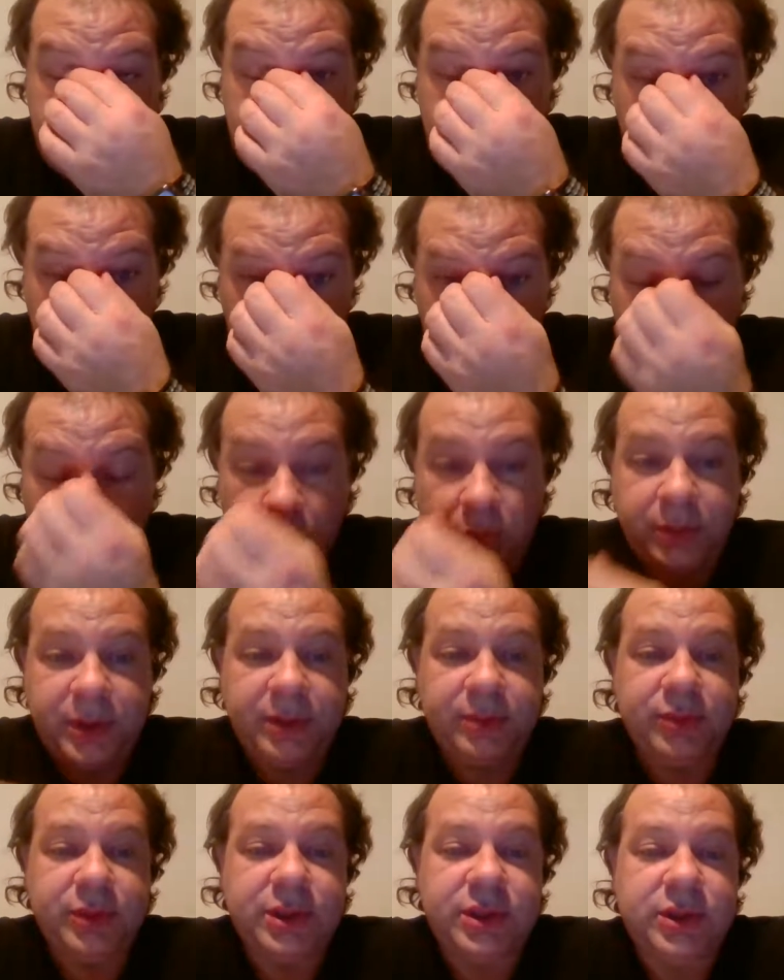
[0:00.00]
I'll call
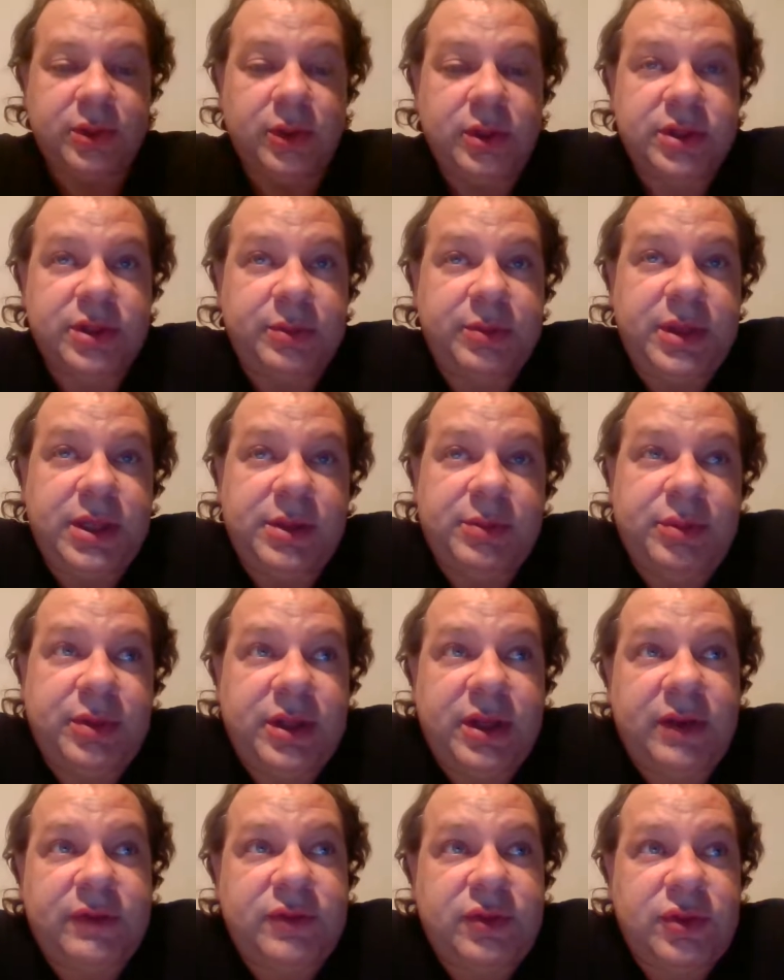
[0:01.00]
people and talk to people
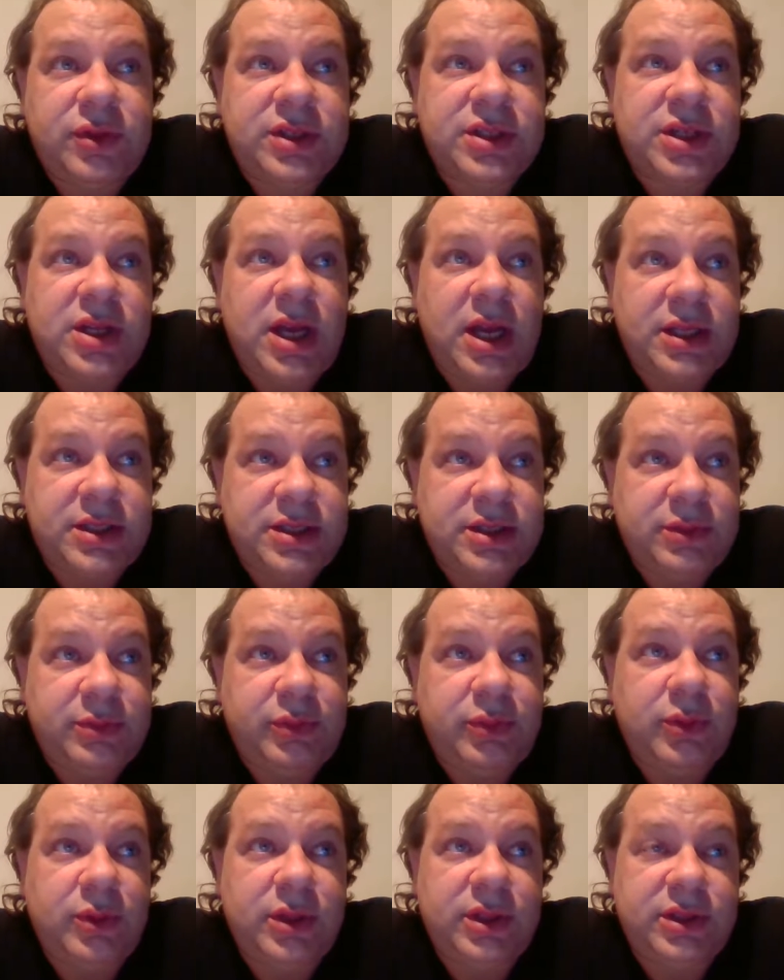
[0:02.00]
after it's gotten to the
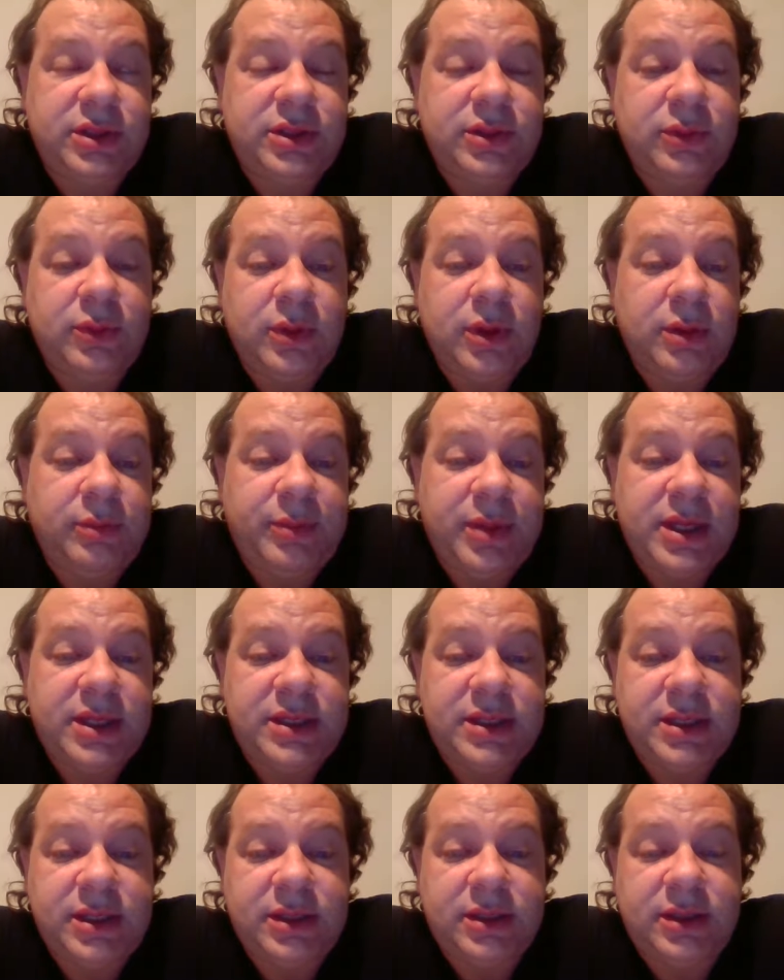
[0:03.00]
point to where
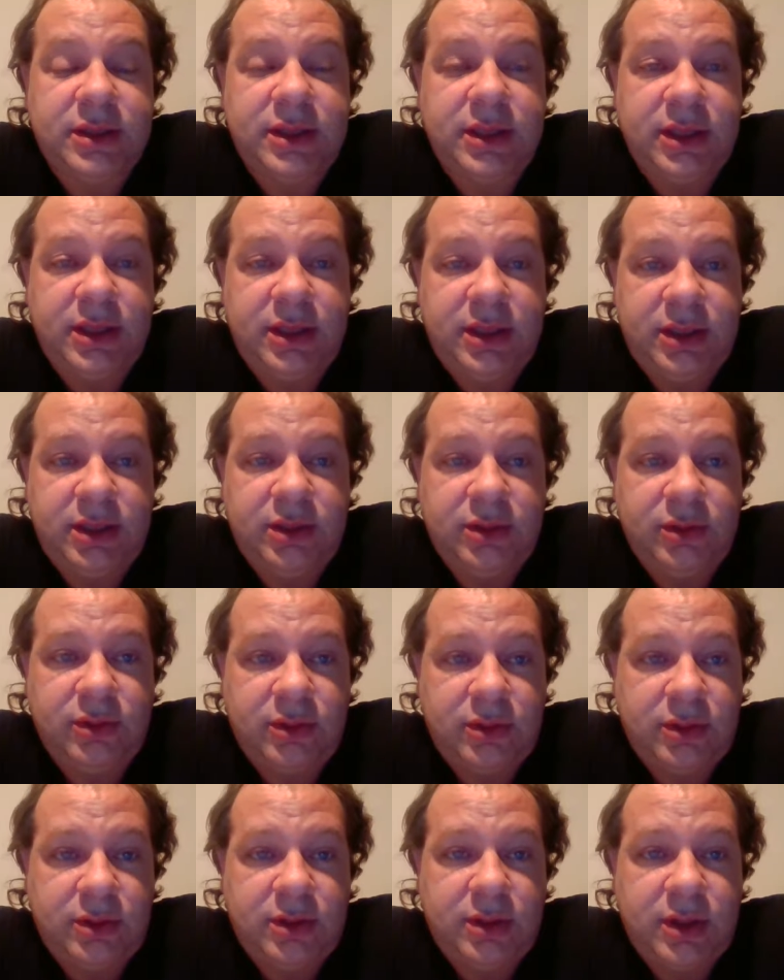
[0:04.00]
basically
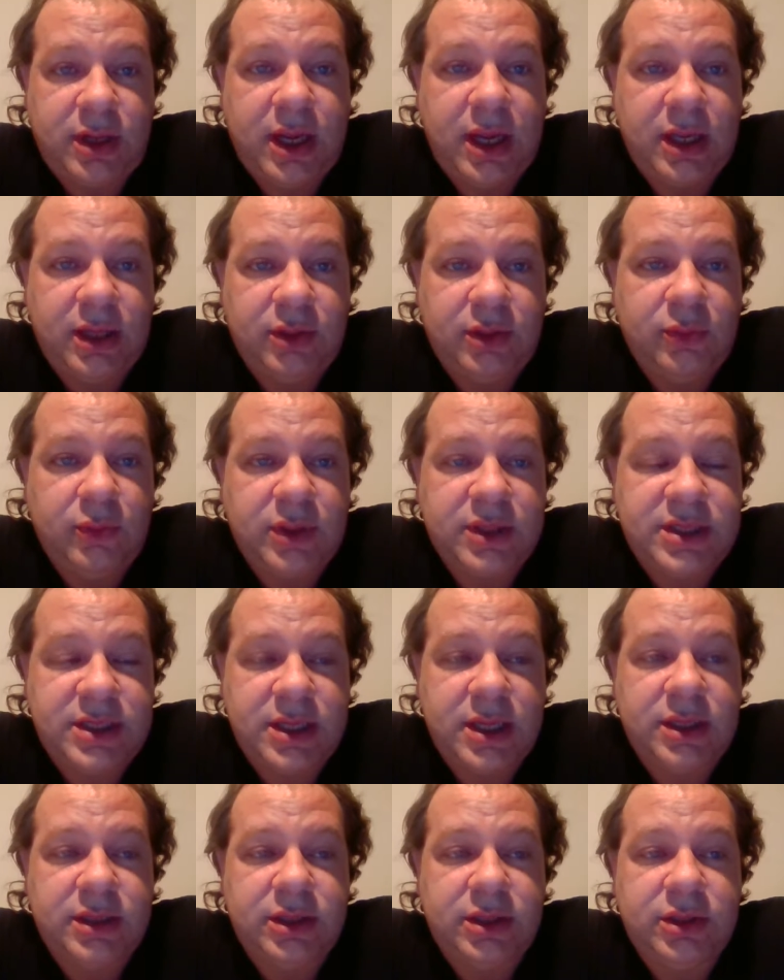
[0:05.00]
you're at your wits'
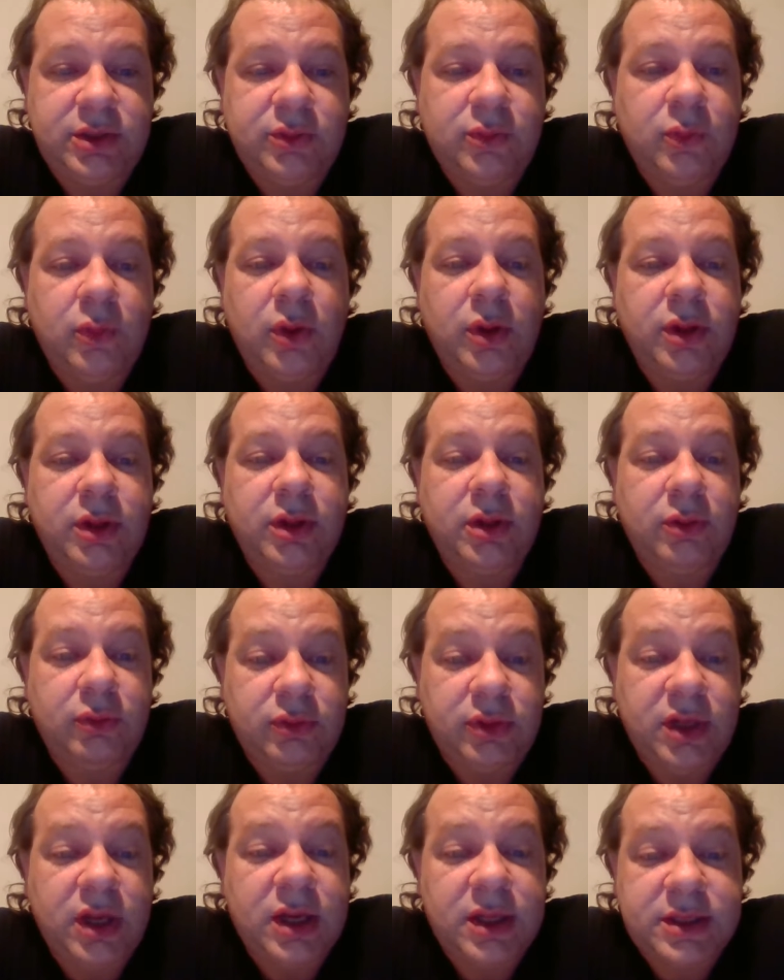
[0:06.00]
end and you want to go
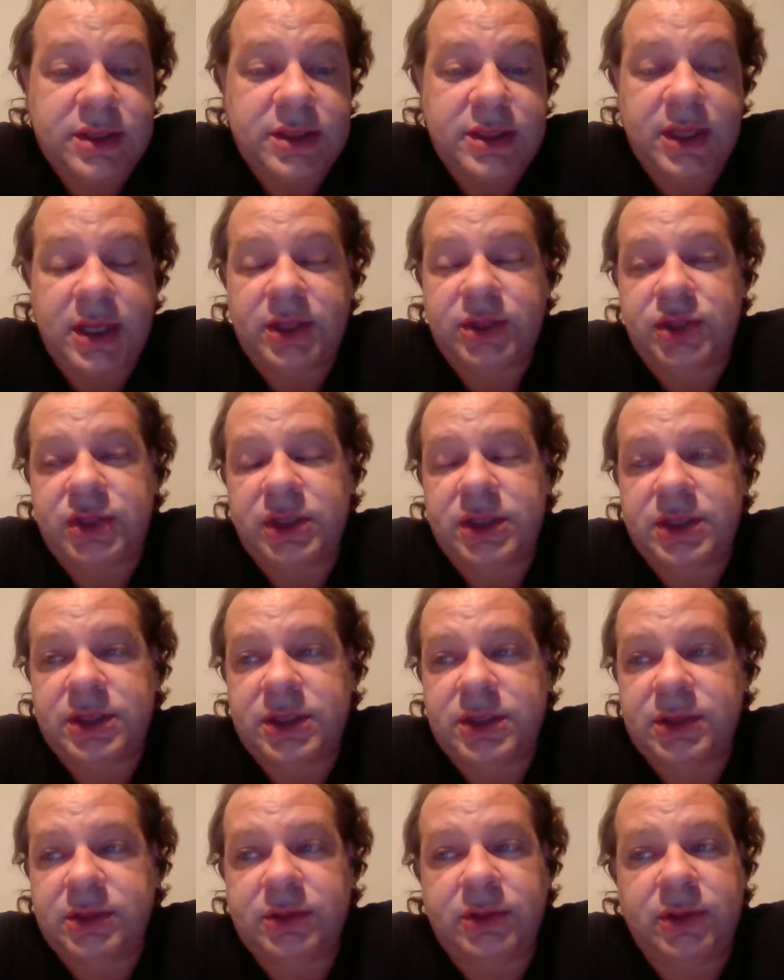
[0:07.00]
nuts and
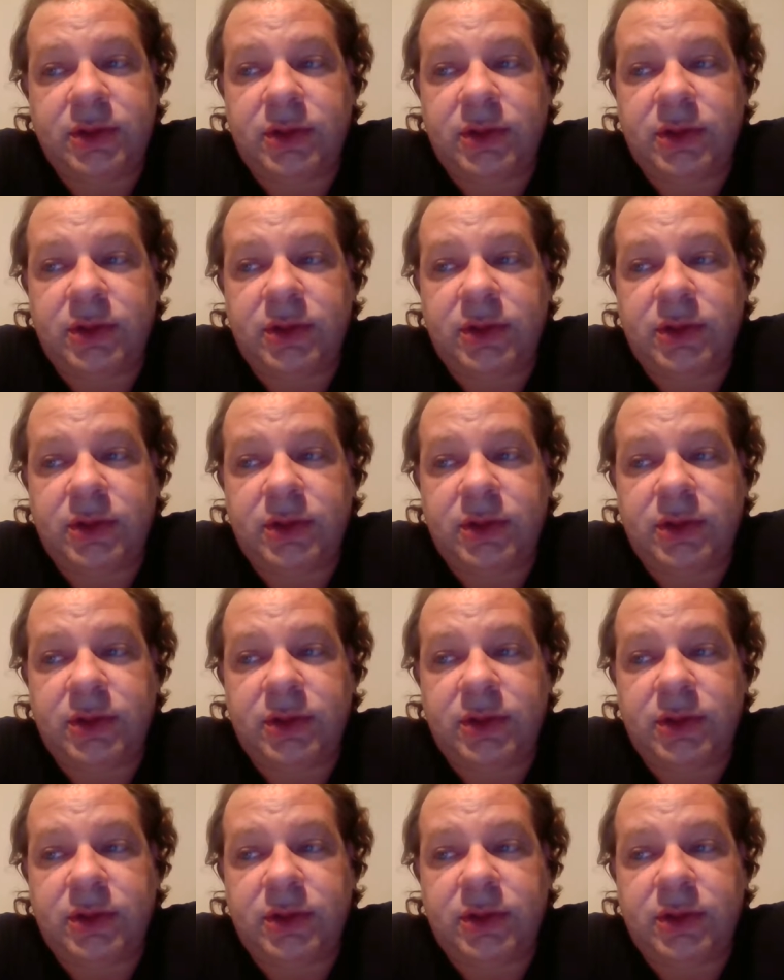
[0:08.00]
just